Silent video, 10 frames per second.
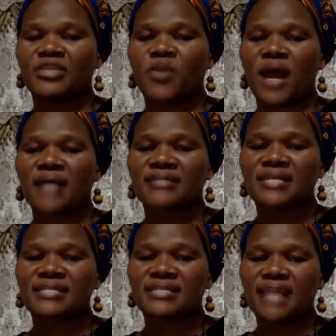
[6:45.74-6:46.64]
It
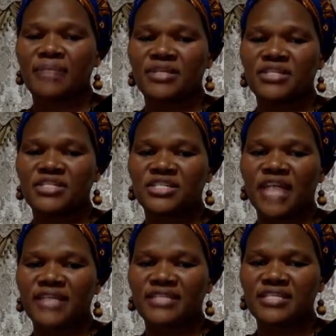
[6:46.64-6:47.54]
was
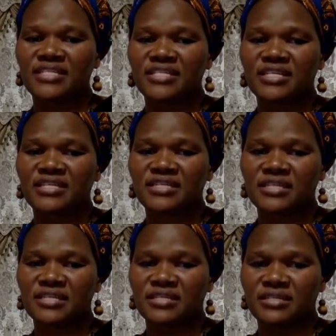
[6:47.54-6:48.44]
established in
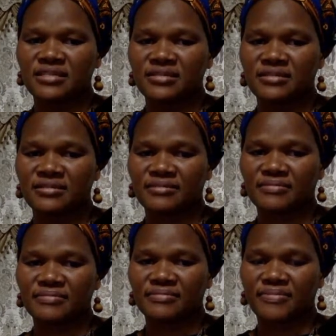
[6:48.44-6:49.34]
1916,
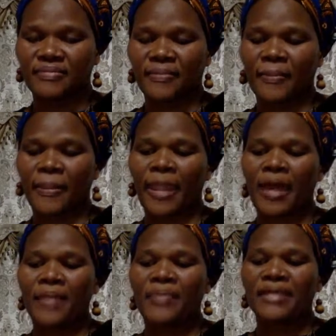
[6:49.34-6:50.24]

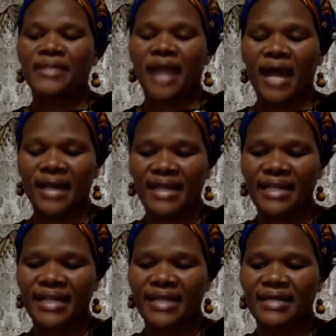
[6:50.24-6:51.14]
but
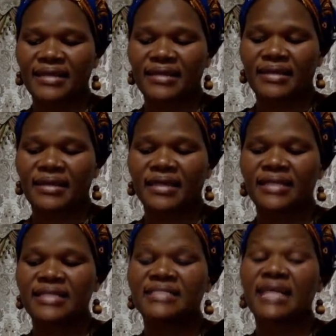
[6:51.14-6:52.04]
currently
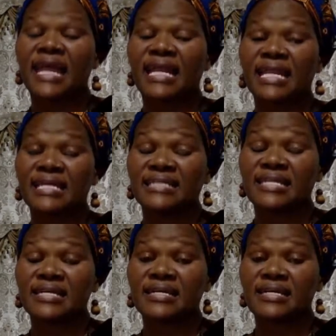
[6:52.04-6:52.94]
it is a
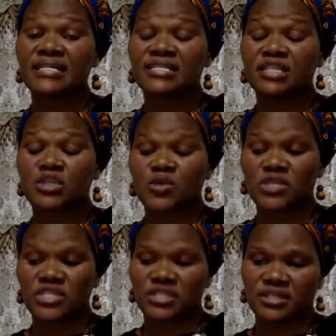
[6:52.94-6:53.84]
leading
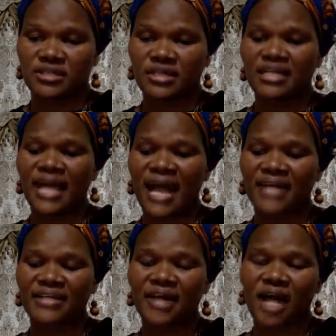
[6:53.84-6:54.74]
institution in
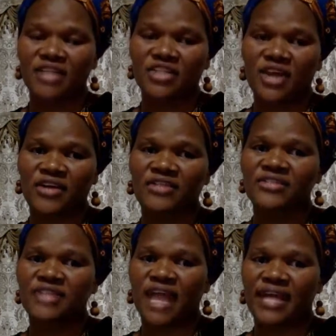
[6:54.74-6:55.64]

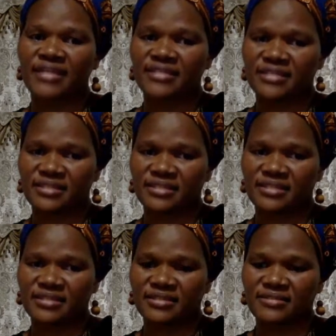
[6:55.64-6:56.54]
agricultural
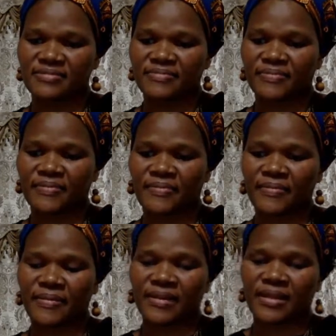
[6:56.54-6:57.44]
sciences.
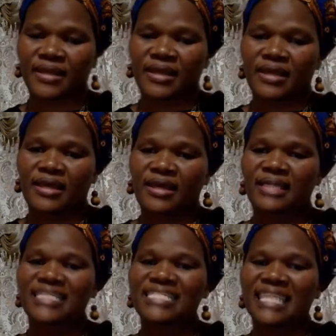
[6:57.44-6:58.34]

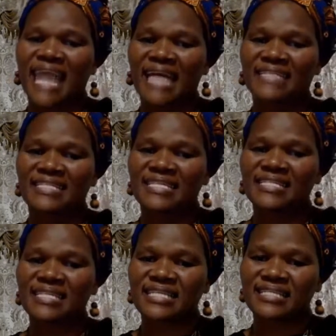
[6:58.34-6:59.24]
It is ranked the
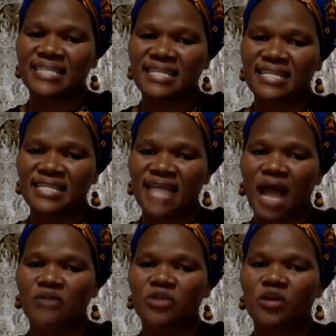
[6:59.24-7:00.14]
16th
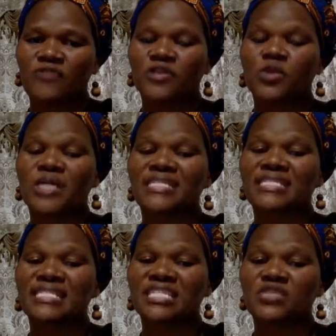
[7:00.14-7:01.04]
out of the
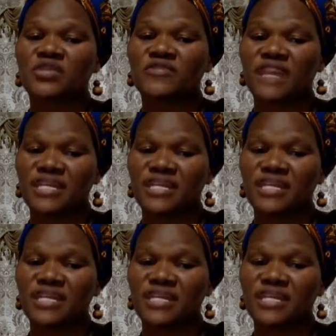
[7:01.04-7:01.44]
26